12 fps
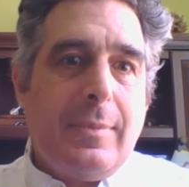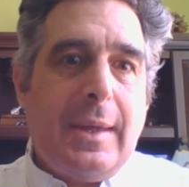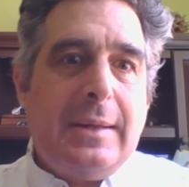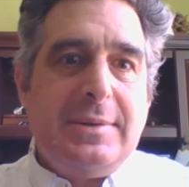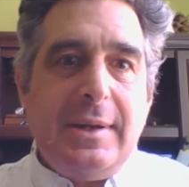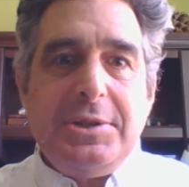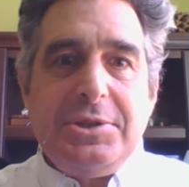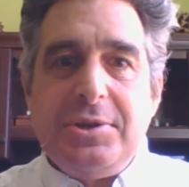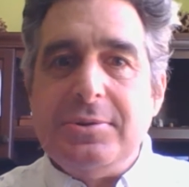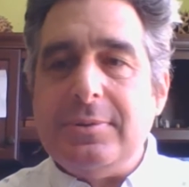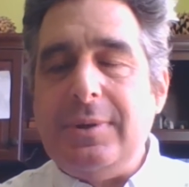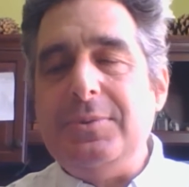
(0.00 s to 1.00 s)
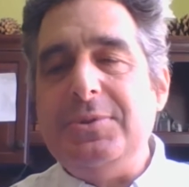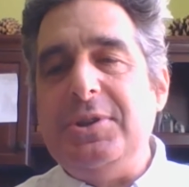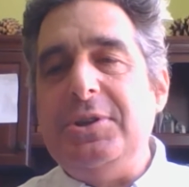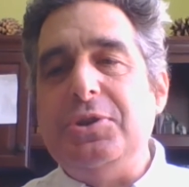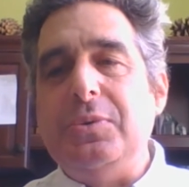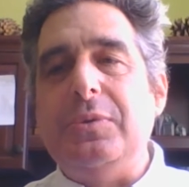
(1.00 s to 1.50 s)
it's an issue. It was an
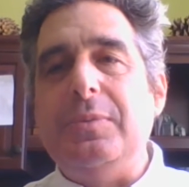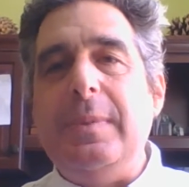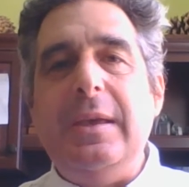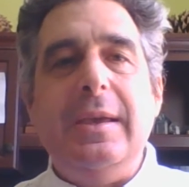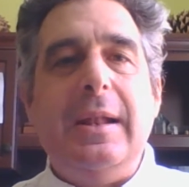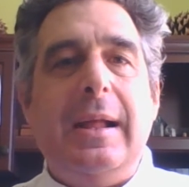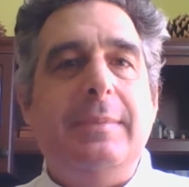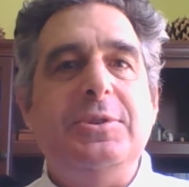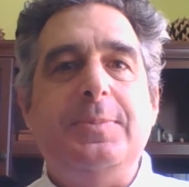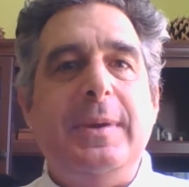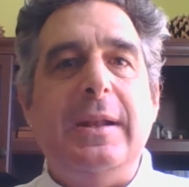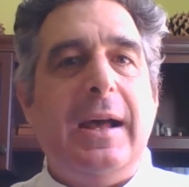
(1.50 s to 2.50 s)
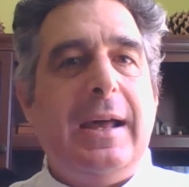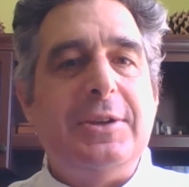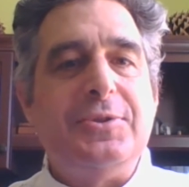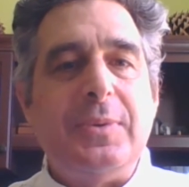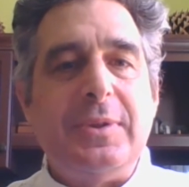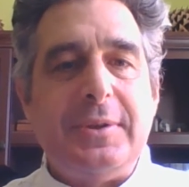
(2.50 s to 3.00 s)
issue with me, and I'm just being
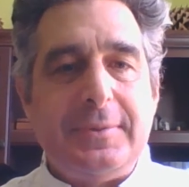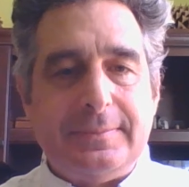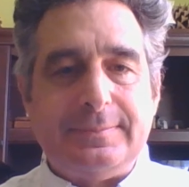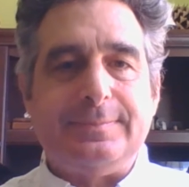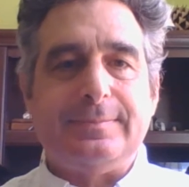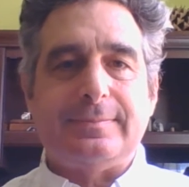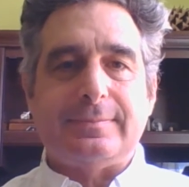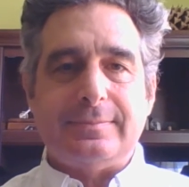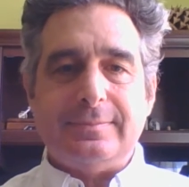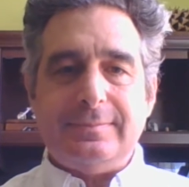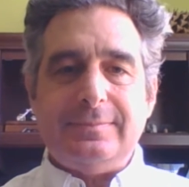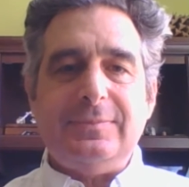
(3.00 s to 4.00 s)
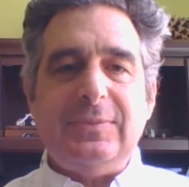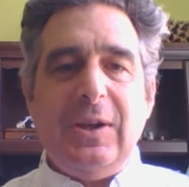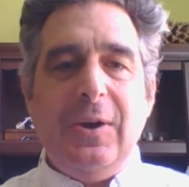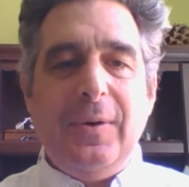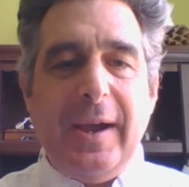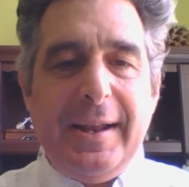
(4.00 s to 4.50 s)
honest with you.
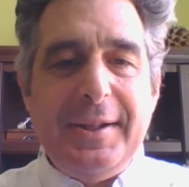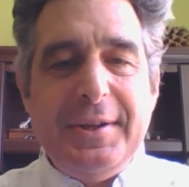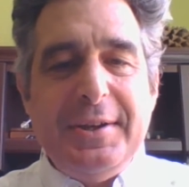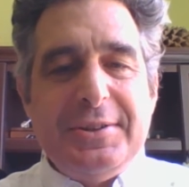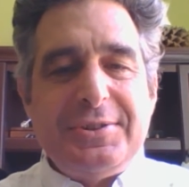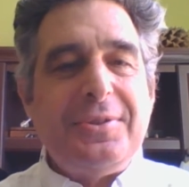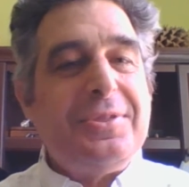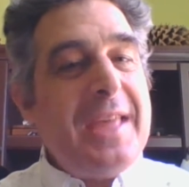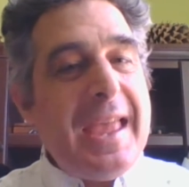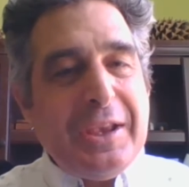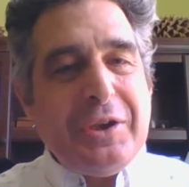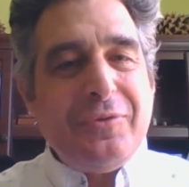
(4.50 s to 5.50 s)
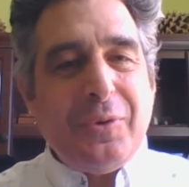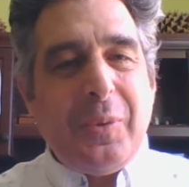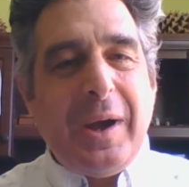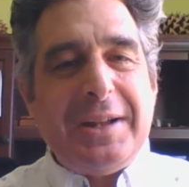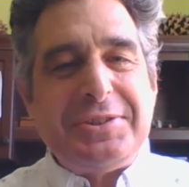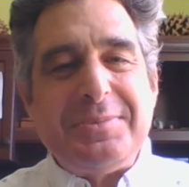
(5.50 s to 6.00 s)
All right. So thank you for
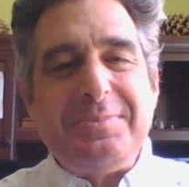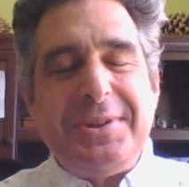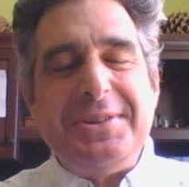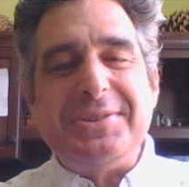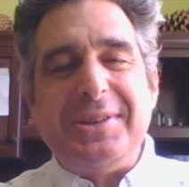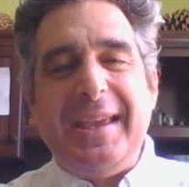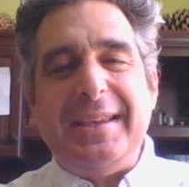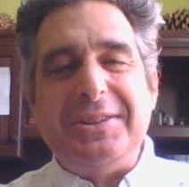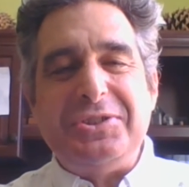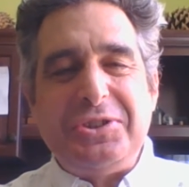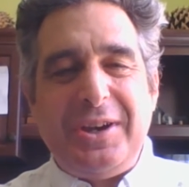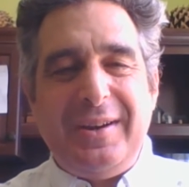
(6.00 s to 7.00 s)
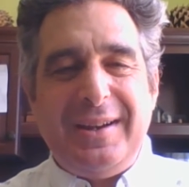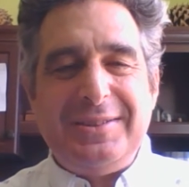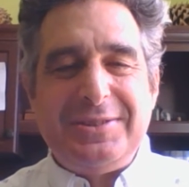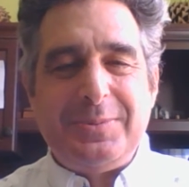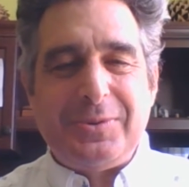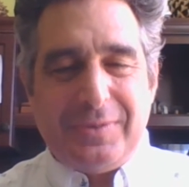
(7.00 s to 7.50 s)
watching. Please like, share, and
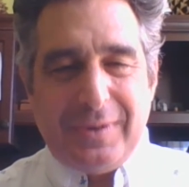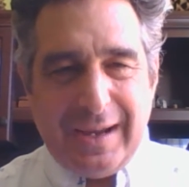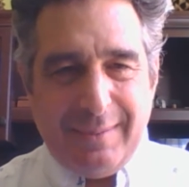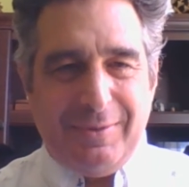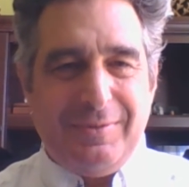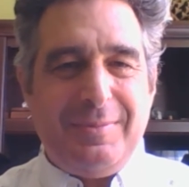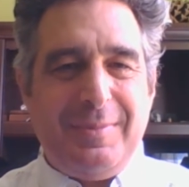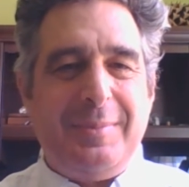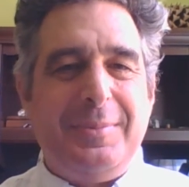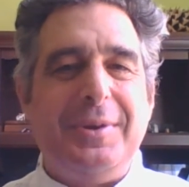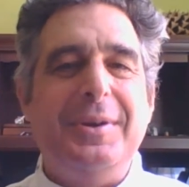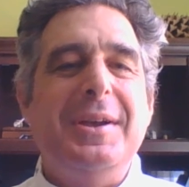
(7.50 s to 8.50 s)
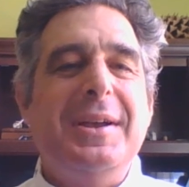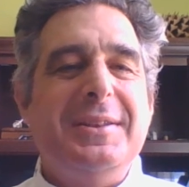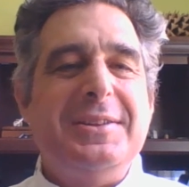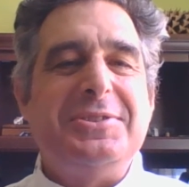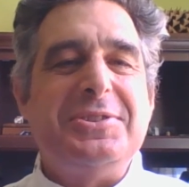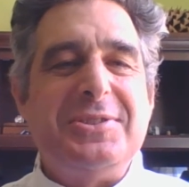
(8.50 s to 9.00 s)
subscribe. And remember,
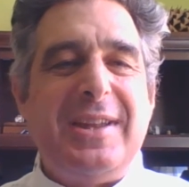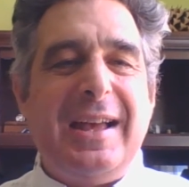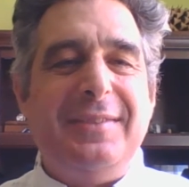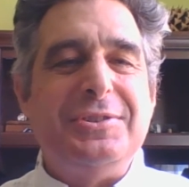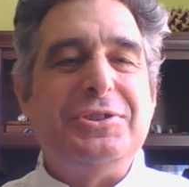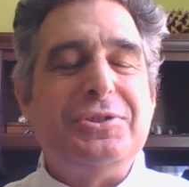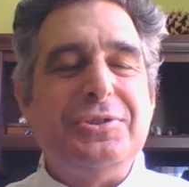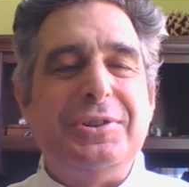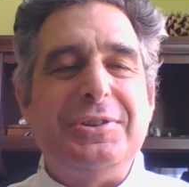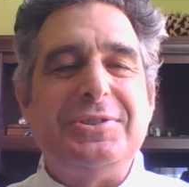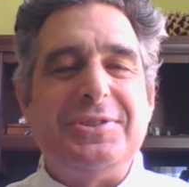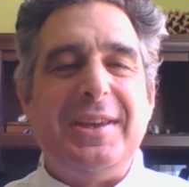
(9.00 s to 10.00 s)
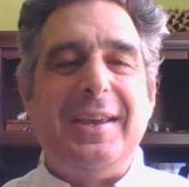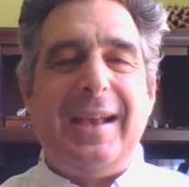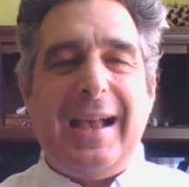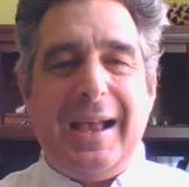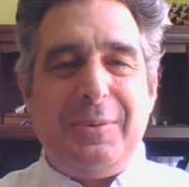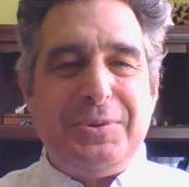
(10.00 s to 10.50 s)
this is Novice Shooter saying,
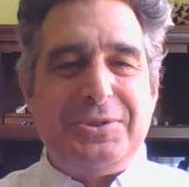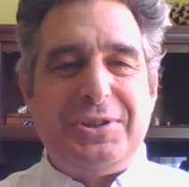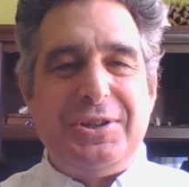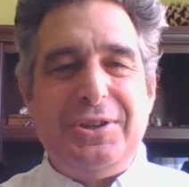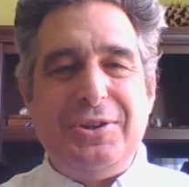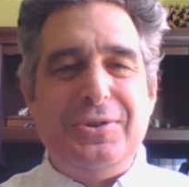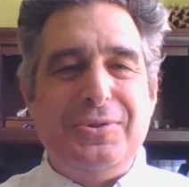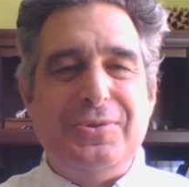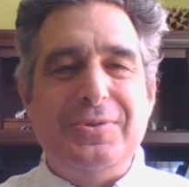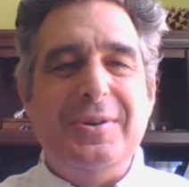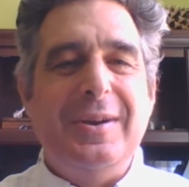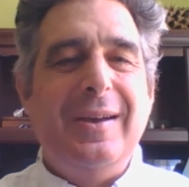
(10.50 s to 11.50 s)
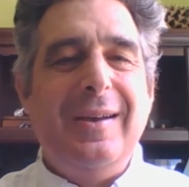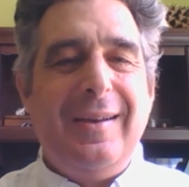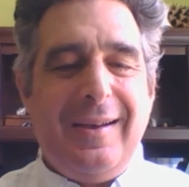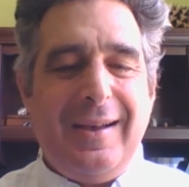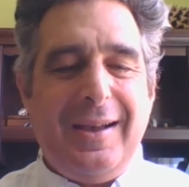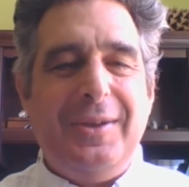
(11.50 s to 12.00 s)
I will see you
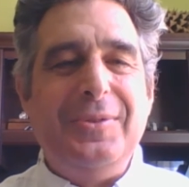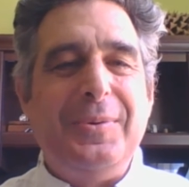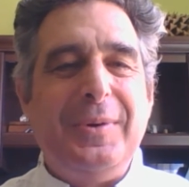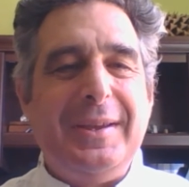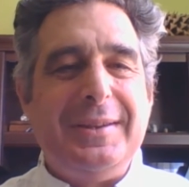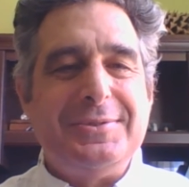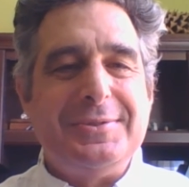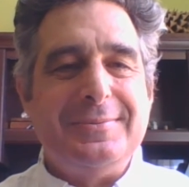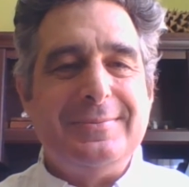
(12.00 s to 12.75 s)
on the range.